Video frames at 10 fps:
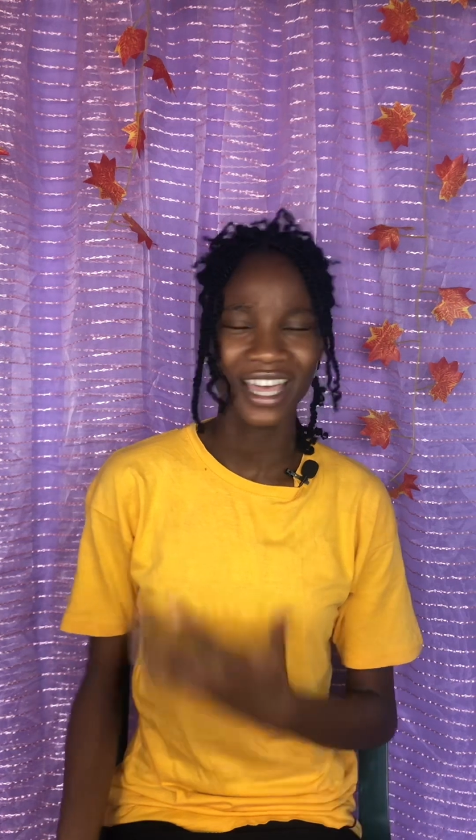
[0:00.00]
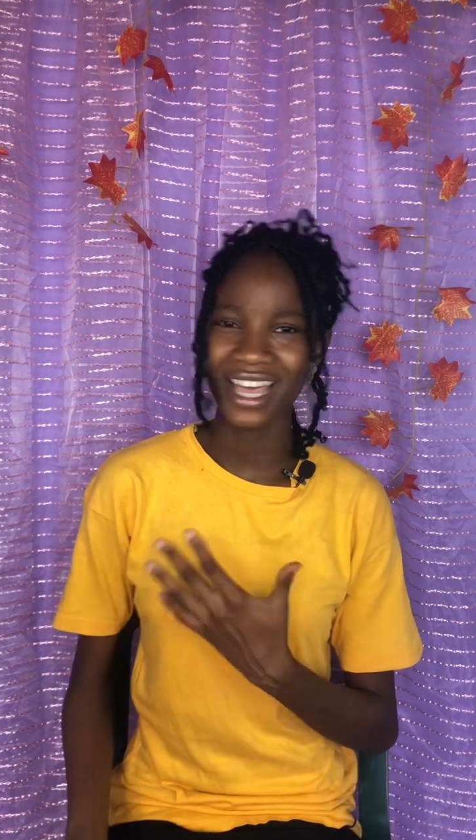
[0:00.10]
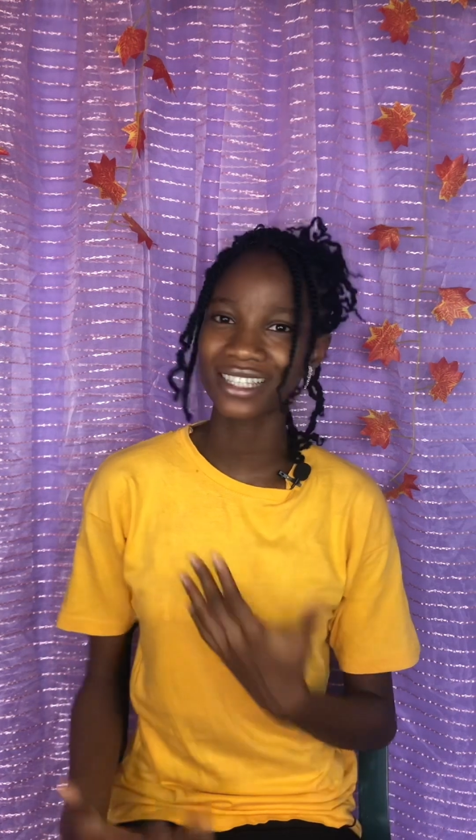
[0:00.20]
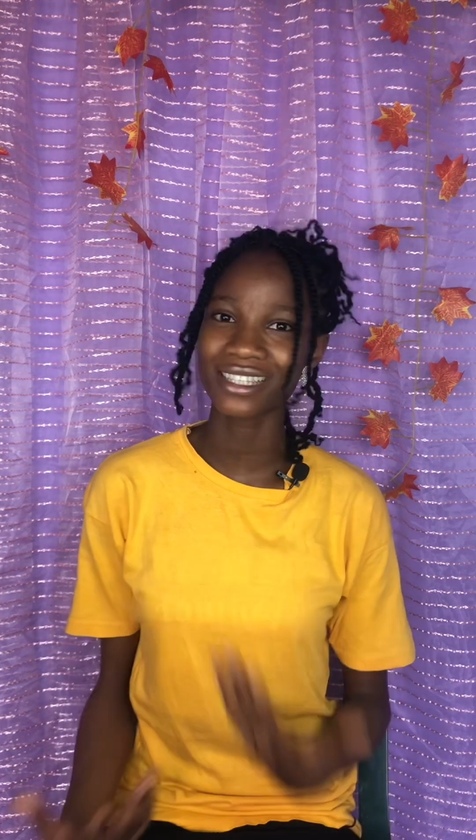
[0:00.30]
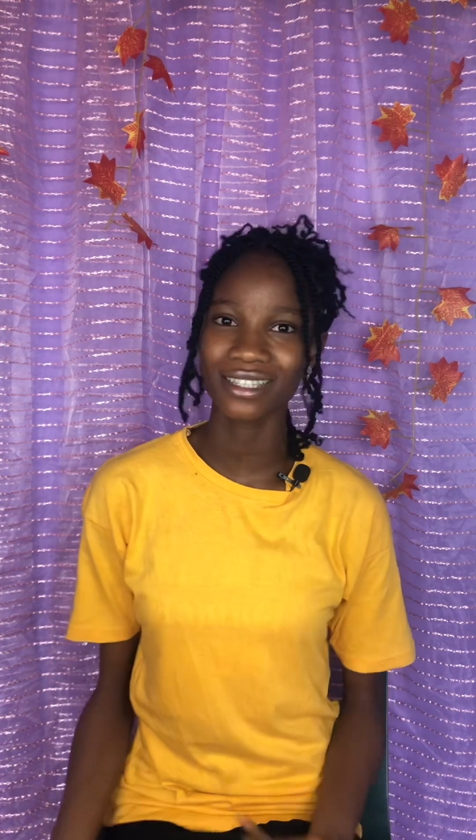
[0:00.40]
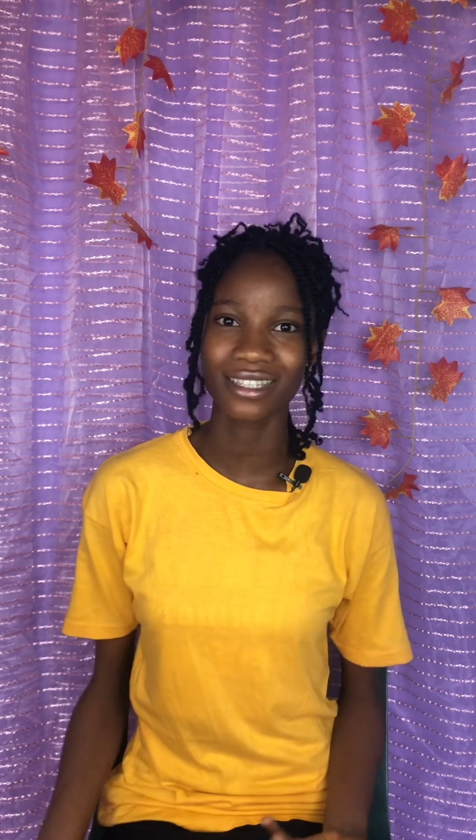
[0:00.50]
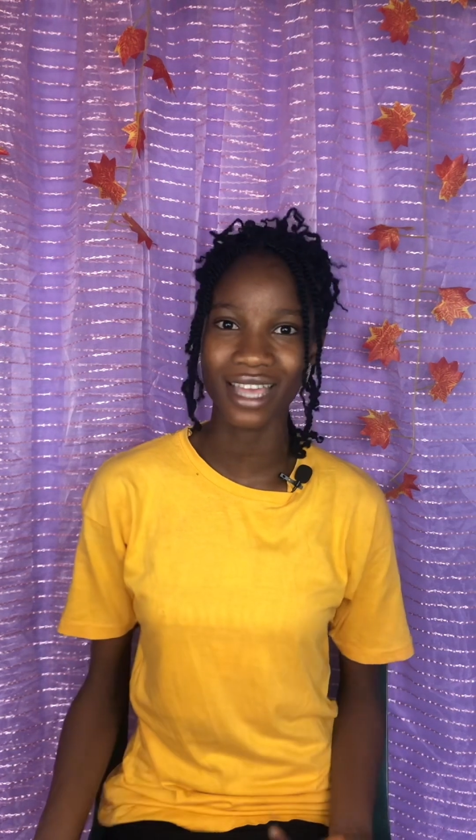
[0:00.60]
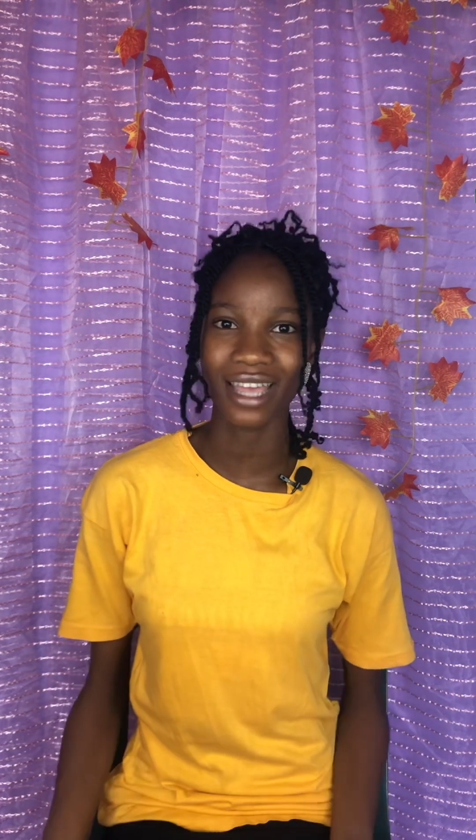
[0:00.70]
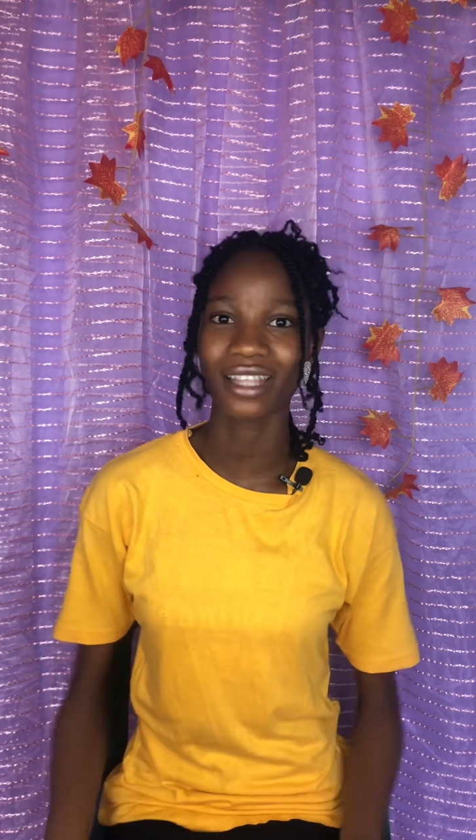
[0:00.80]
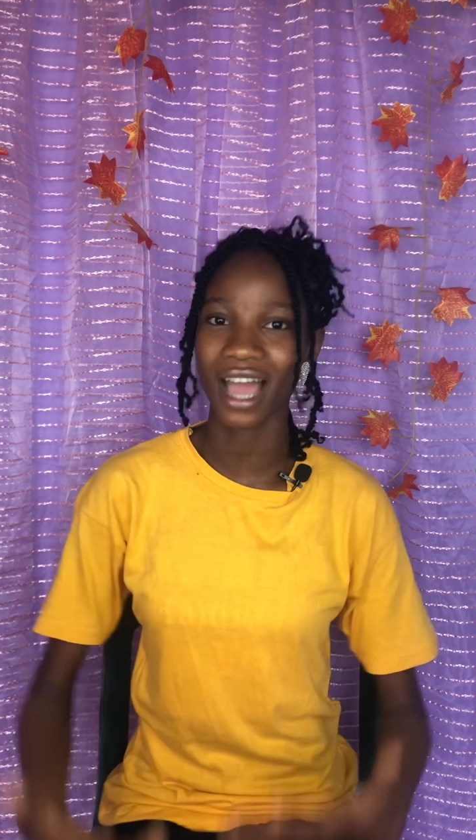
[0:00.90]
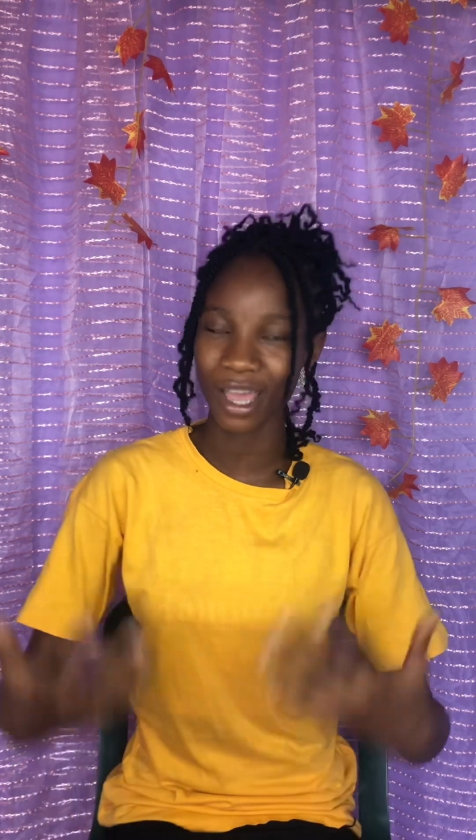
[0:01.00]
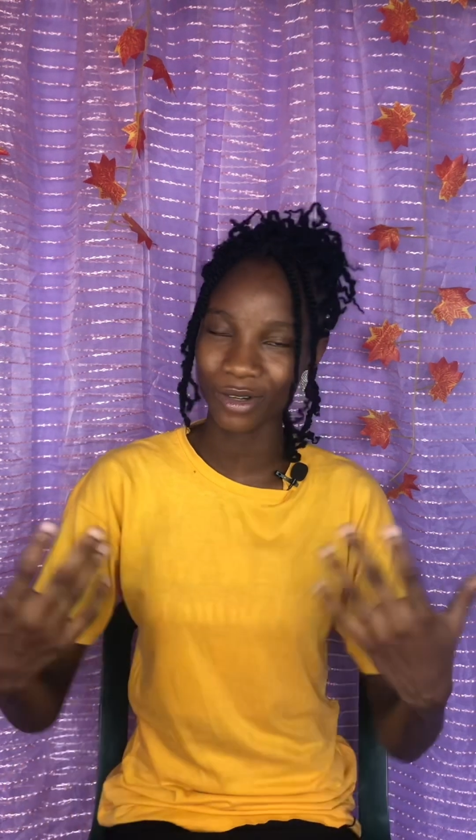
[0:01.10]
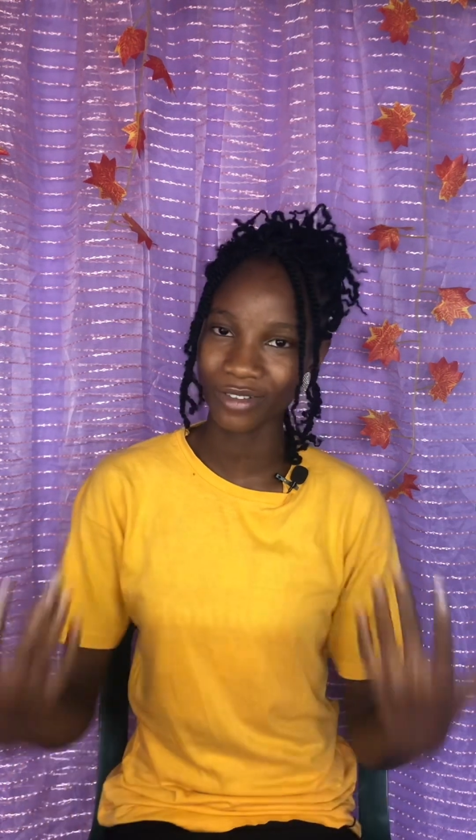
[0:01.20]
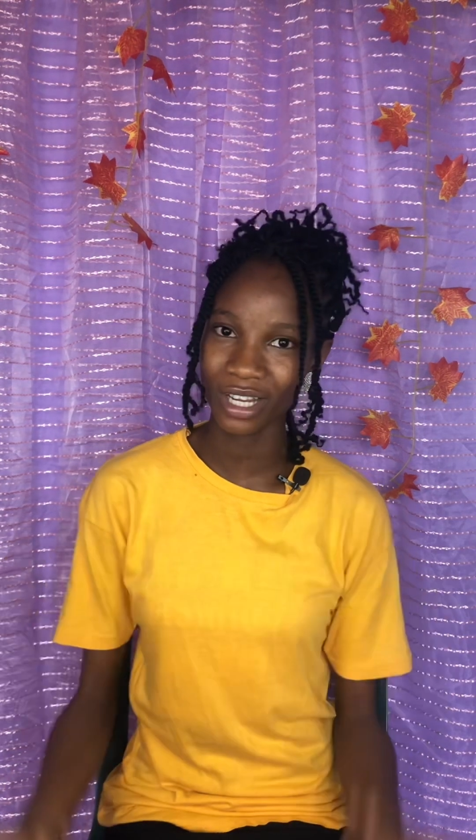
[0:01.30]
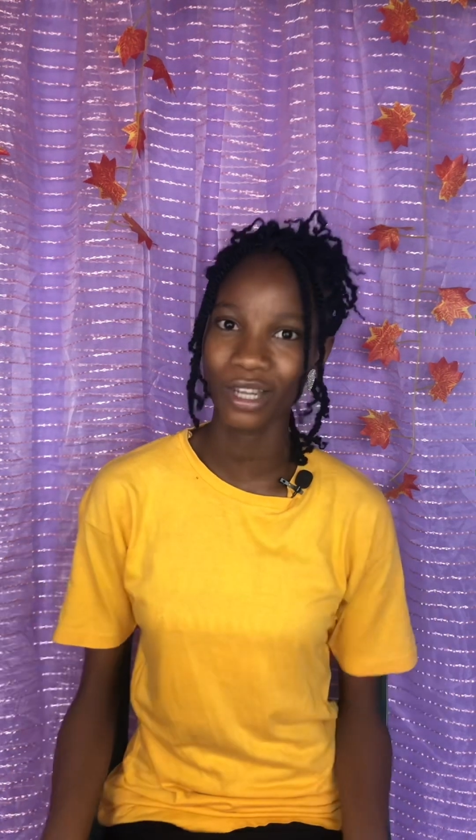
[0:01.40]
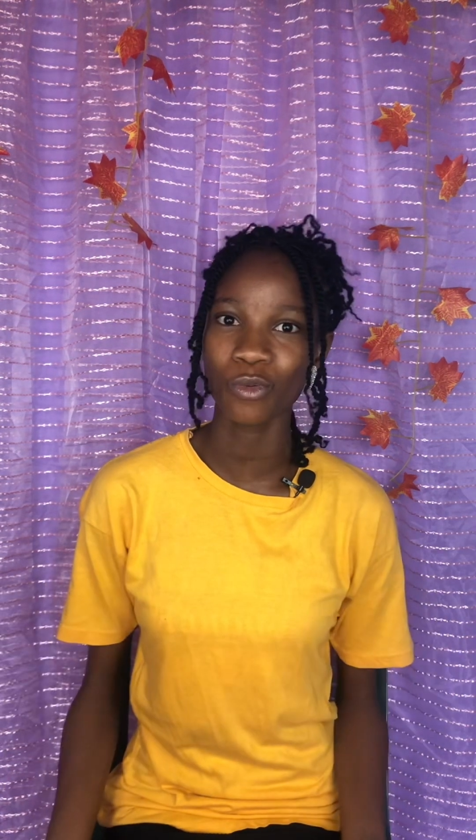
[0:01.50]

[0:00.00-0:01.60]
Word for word: And since then, I really